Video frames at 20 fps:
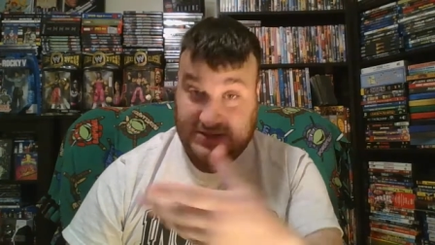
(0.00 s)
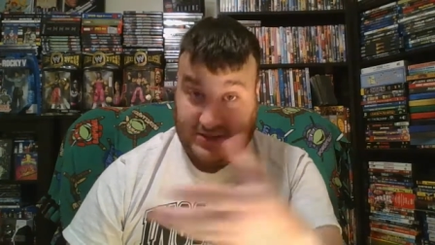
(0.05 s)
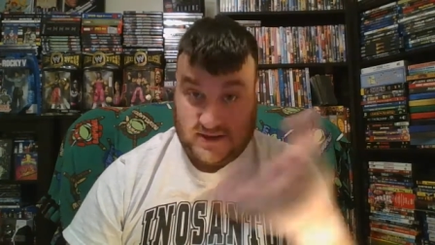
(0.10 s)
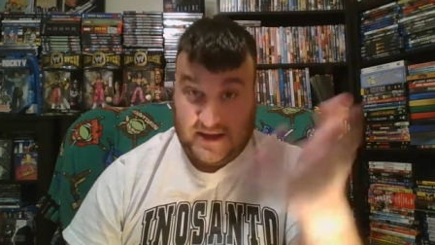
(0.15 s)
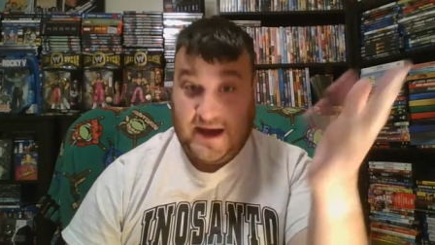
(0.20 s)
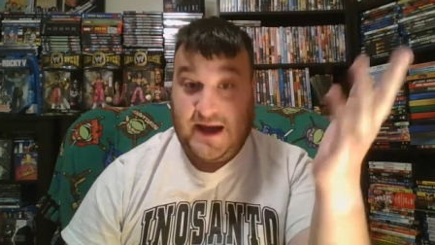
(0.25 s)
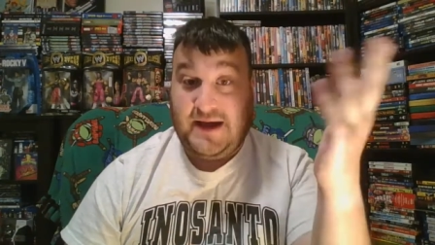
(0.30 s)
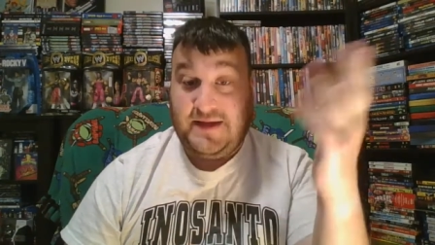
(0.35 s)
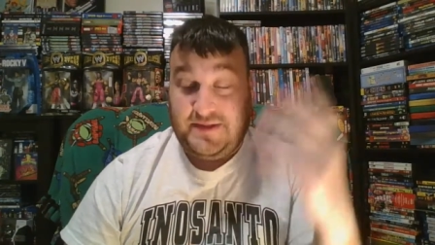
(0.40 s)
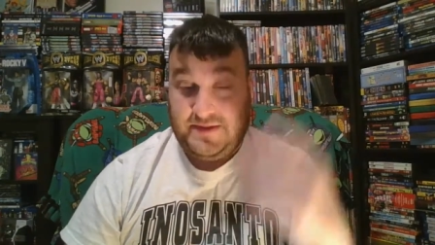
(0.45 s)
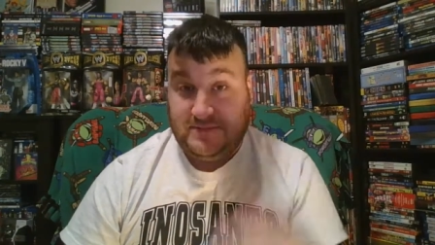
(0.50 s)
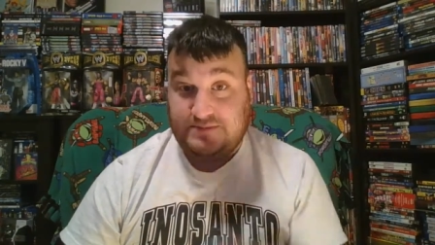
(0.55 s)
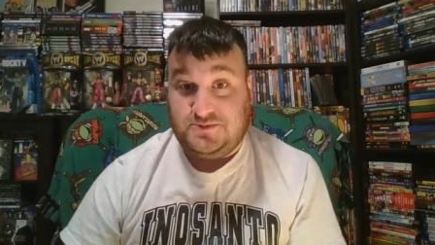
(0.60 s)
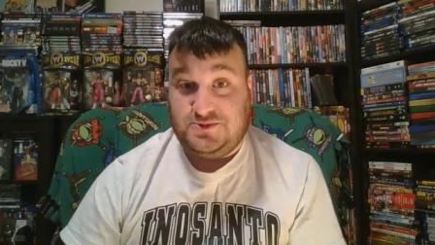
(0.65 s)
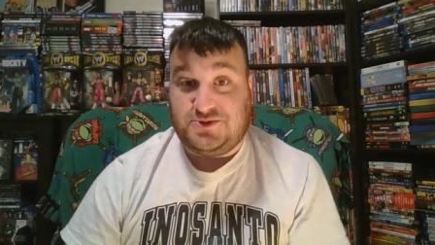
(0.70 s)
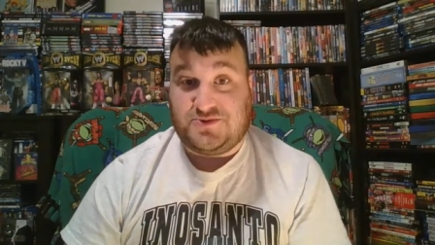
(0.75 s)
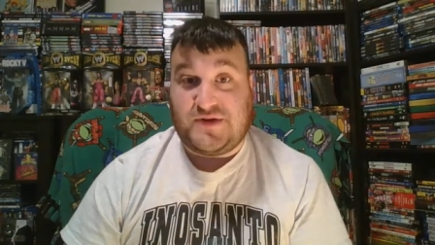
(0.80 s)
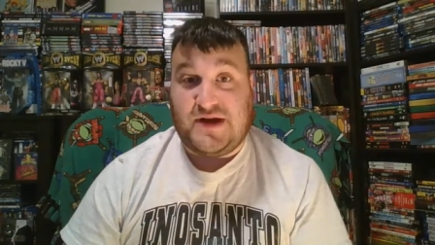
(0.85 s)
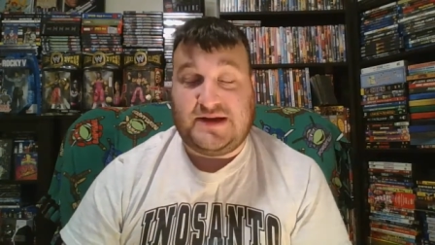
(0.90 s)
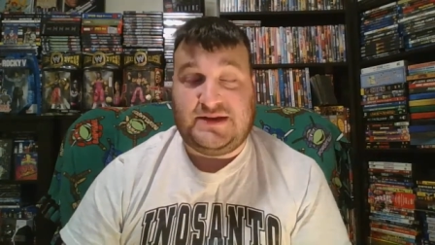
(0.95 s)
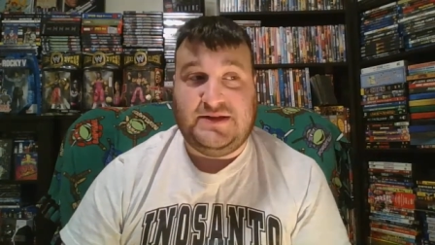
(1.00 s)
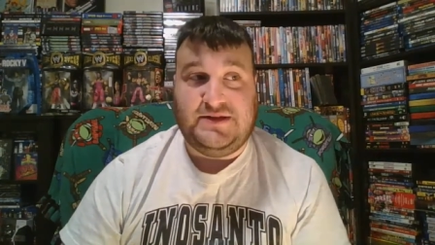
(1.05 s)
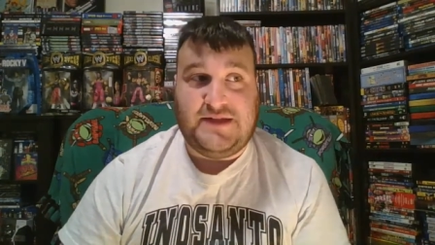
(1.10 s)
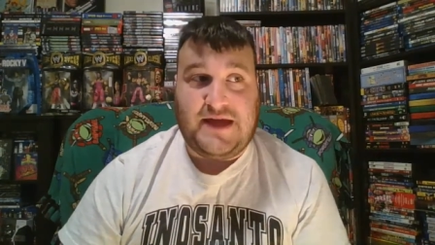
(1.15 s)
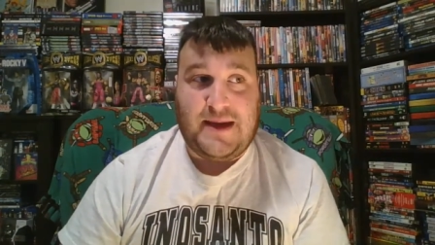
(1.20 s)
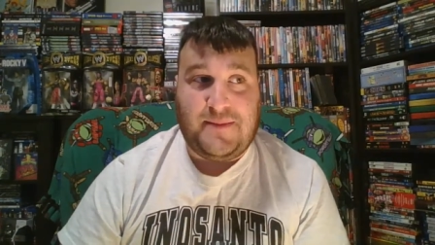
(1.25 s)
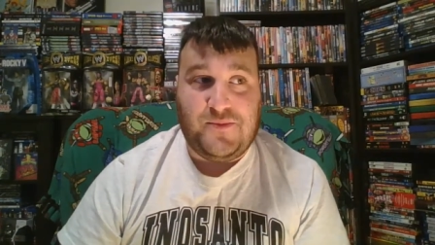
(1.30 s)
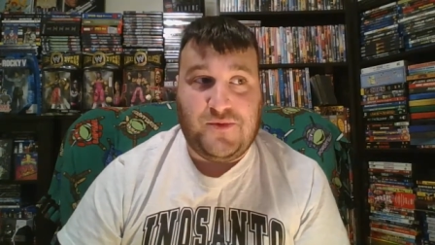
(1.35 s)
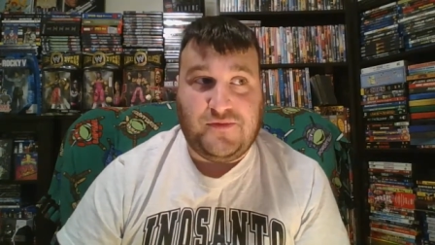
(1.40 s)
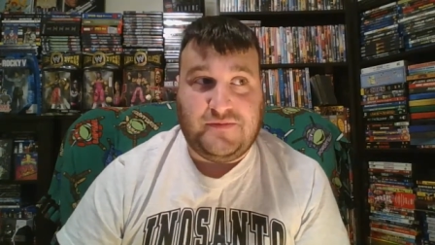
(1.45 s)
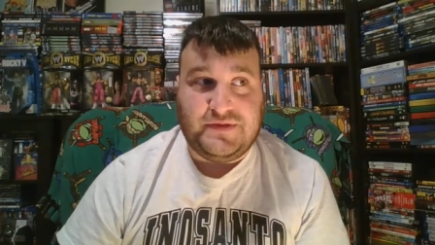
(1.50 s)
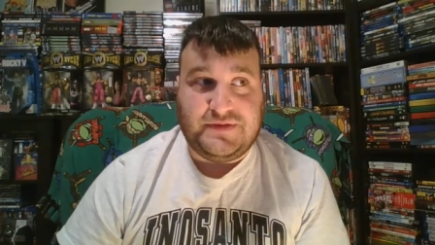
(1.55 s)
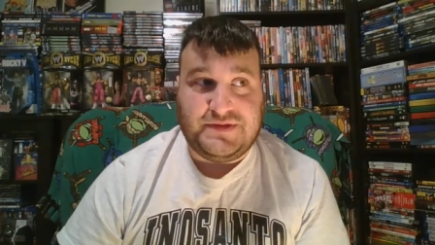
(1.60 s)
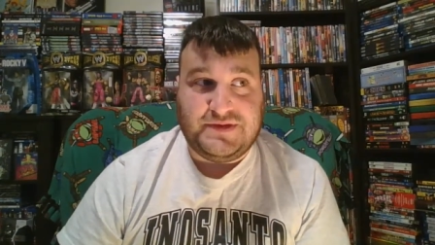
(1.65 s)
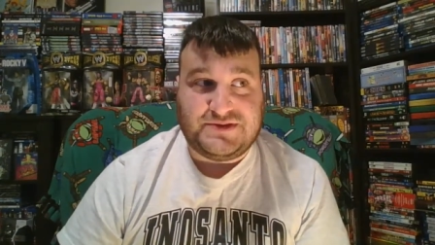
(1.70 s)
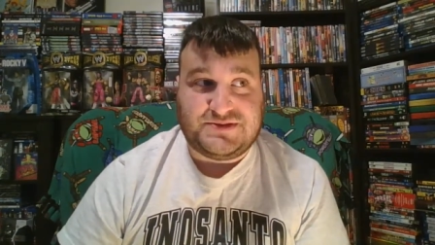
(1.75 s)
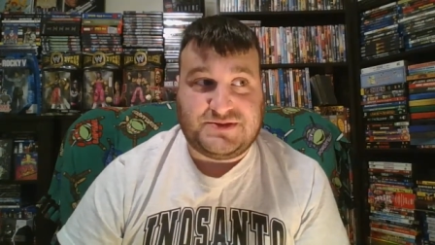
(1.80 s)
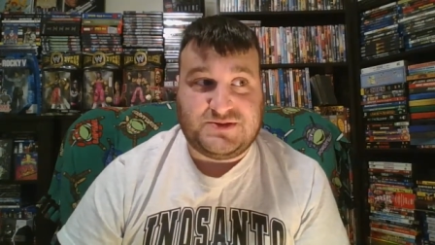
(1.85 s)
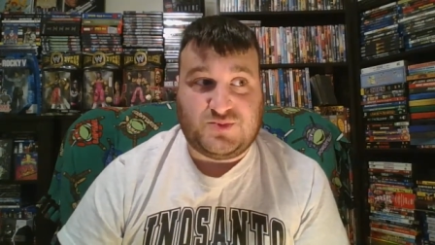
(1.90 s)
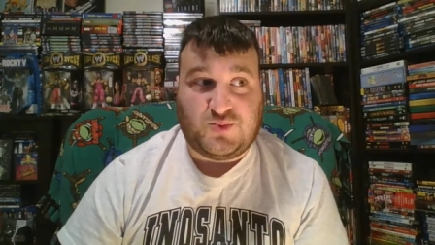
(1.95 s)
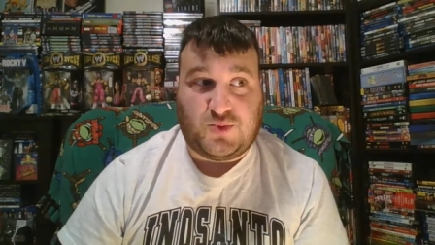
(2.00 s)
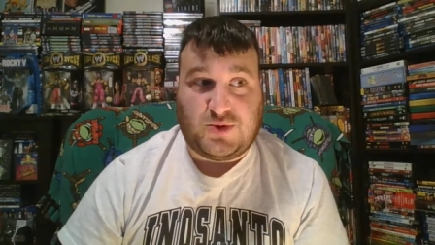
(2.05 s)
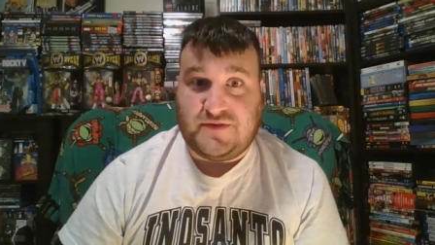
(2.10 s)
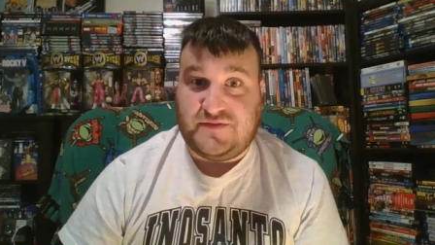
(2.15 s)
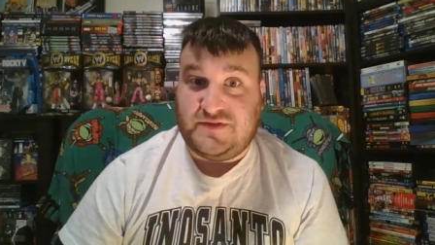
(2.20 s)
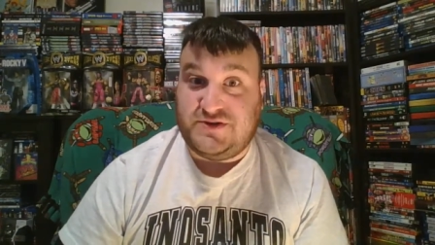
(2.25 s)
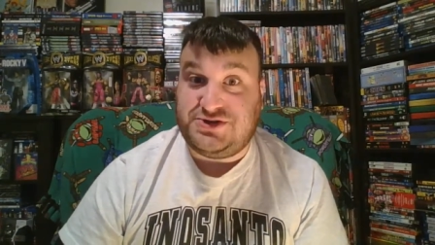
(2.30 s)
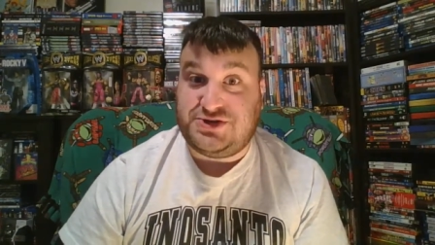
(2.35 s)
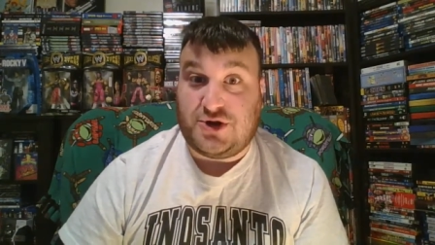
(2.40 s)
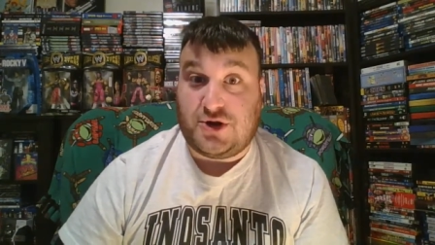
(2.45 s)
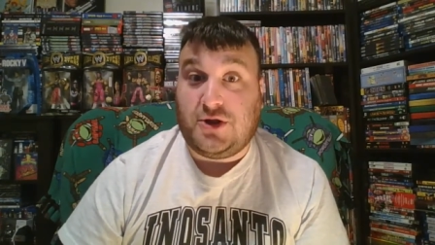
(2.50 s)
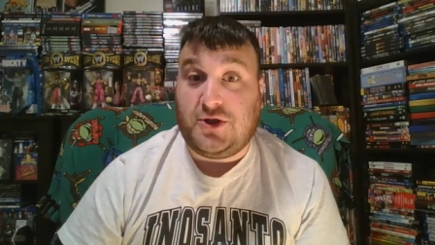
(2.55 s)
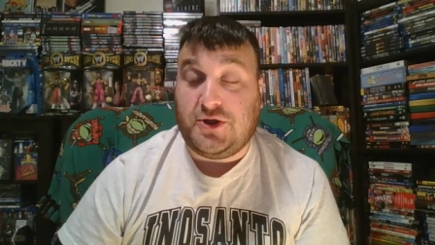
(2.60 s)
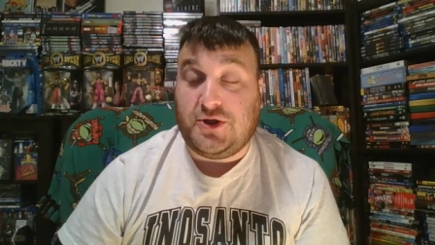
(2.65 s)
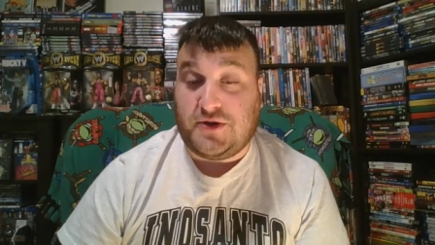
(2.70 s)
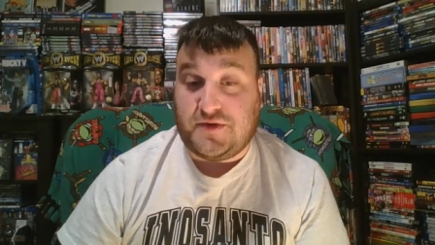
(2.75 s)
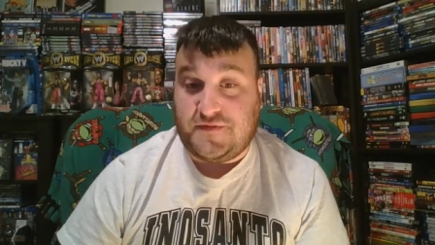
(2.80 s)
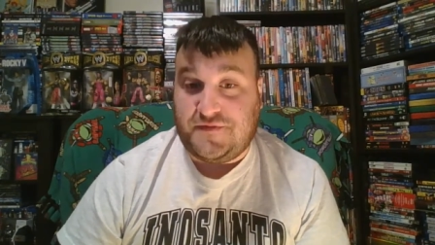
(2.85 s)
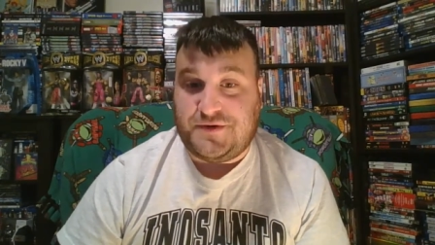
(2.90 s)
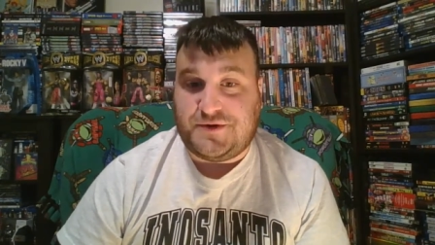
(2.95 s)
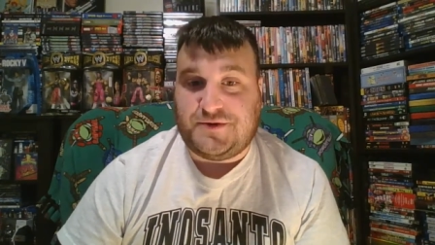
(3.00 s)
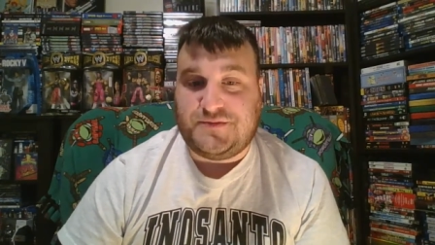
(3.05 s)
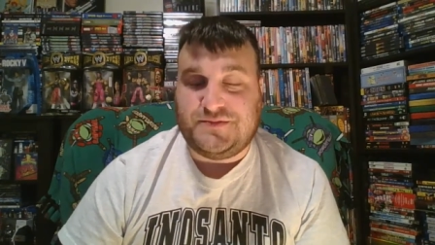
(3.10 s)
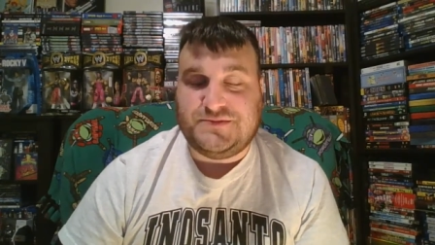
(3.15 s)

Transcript: guy that directed that movie. And this is one of his earlier films.